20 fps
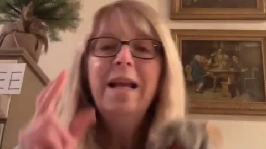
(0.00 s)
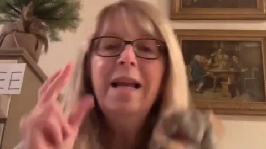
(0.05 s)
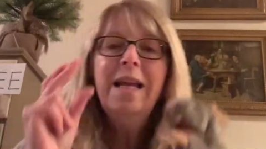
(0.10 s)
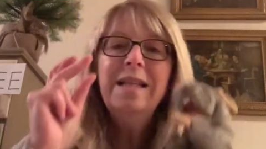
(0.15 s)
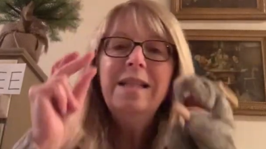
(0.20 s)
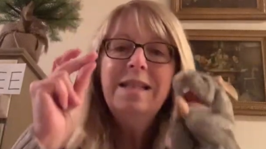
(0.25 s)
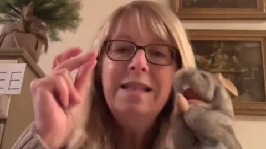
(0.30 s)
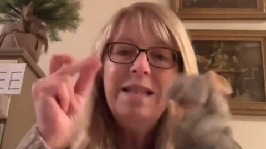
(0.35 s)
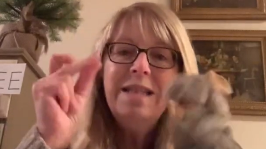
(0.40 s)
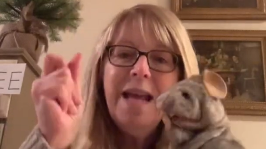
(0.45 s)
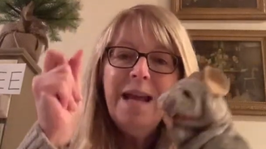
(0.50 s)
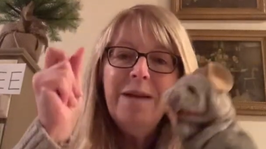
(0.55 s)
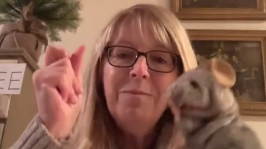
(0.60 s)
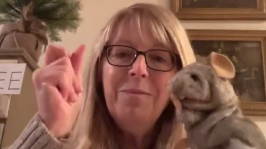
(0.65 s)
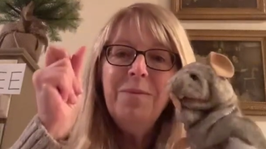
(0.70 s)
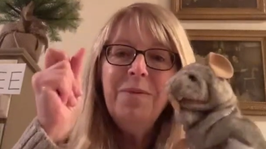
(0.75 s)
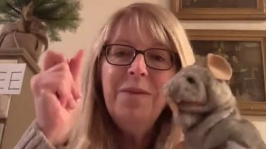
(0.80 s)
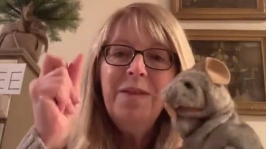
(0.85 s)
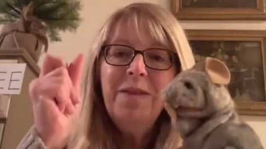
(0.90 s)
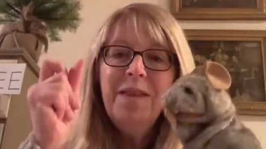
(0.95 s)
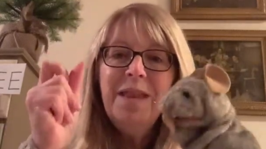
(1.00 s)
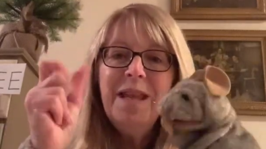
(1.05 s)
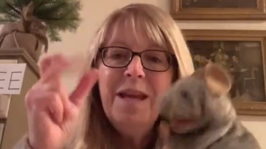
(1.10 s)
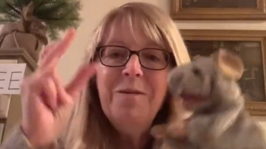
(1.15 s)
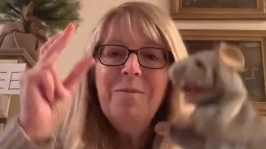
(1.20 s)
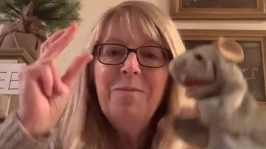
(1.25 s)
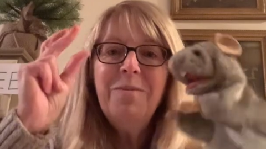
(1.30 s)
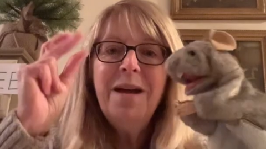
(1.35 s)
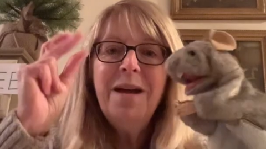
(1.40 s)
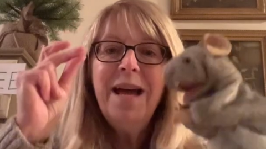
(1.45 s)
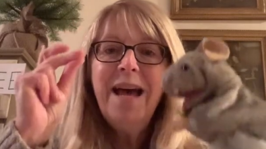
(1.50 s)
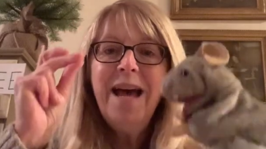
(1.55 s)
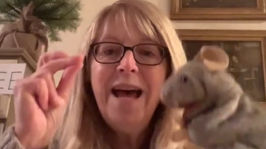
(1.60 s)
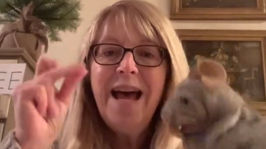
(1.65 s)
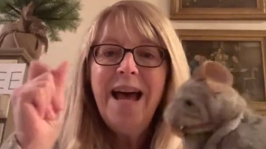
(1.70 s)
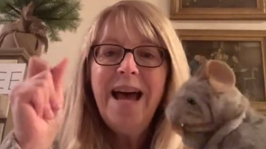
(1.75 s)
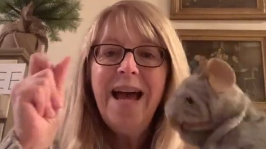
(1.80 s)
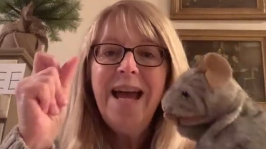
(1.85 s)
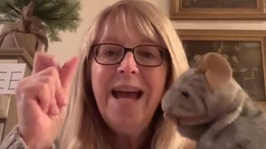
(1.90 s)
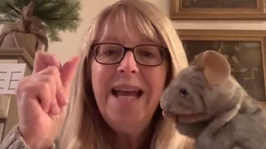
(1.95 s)
Snap them
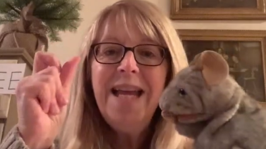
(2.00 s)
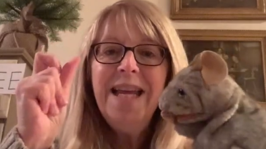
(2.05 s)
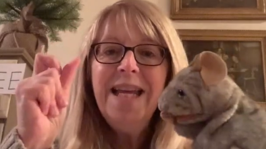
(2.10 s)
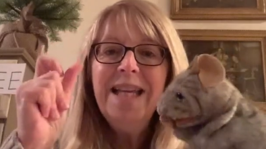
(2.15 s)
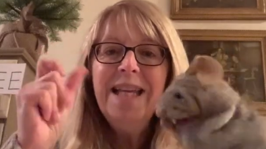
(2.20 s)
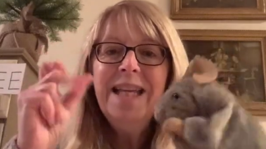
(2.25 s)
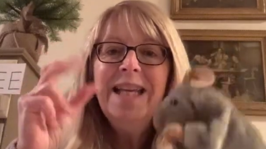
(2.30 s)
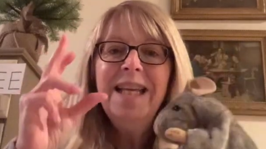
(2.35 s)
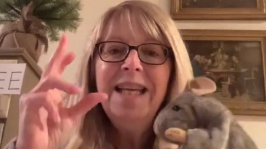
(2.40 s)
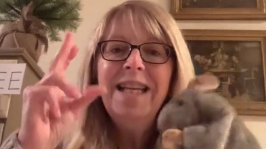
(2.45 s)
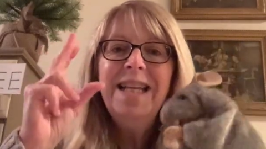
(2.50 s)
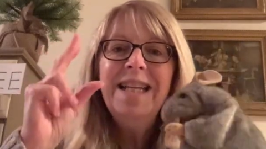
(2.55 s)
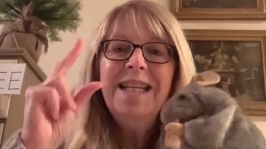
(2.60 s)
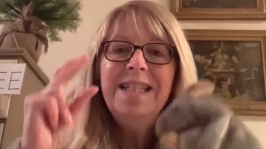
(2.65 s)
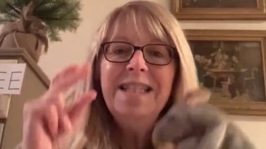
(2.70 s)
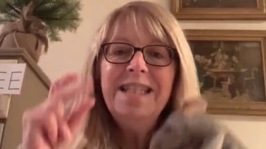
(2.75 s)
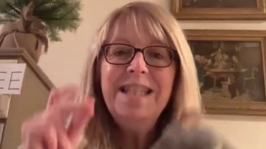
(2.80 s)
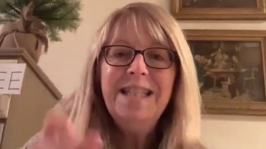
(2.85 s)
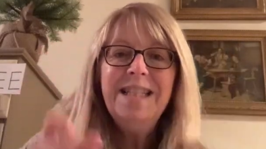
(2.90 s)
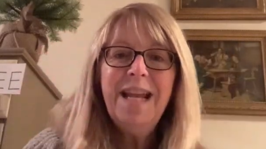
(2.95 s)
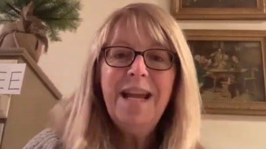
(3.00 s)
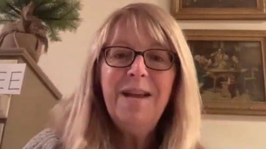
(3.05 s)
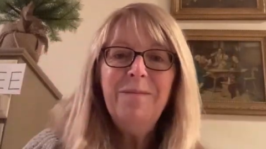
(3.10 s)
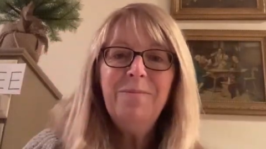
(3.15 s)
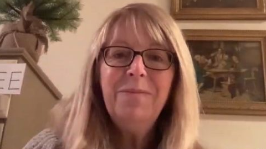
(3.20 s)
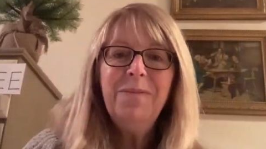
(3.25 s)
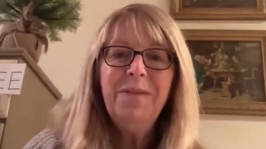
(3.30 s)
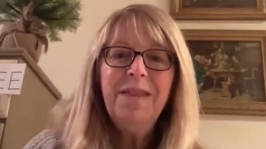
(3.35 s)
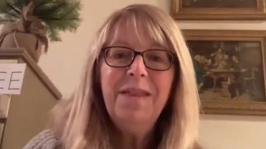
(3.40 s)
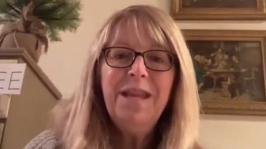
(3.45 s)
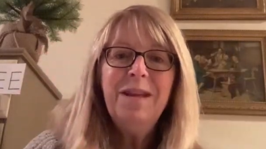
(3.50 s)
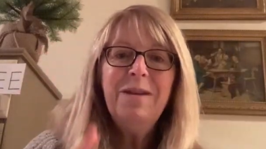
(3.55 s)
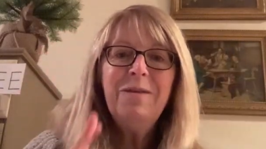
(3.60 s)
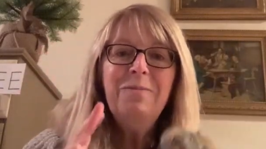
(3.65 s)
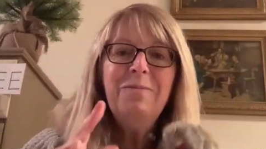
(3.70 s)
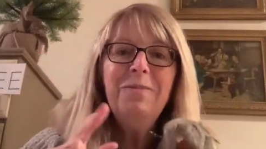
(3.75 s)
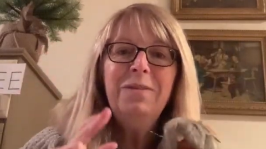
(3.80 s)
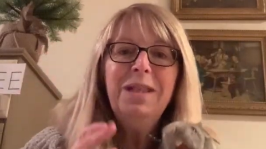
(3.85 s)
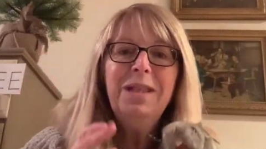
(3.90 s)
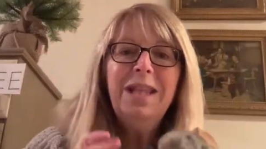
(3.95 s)
high, snap
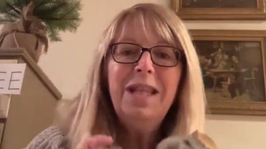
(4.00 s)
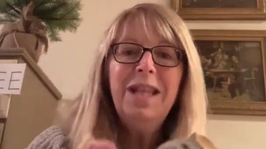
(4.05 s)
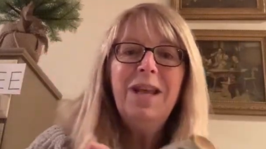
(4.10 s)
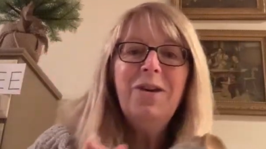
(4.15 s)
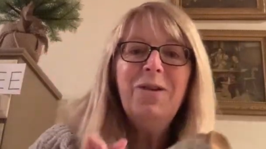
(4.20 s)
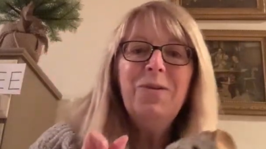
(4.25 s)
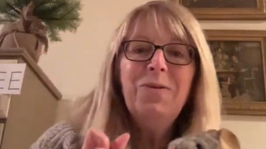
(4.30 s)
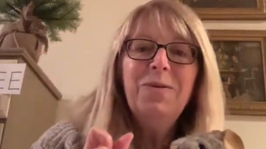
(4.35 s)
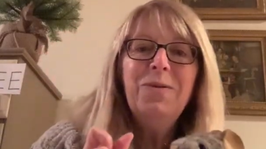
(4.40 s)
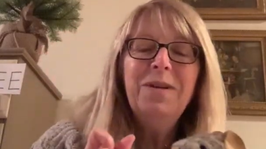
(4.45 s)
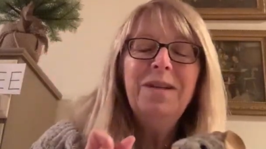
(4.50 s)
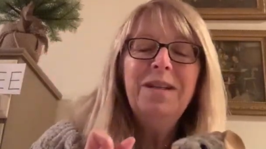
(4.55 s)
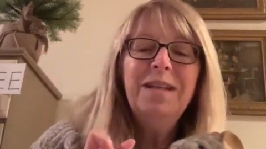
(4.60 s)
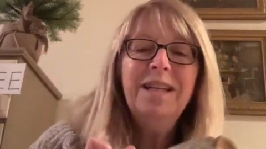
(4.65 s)
them low.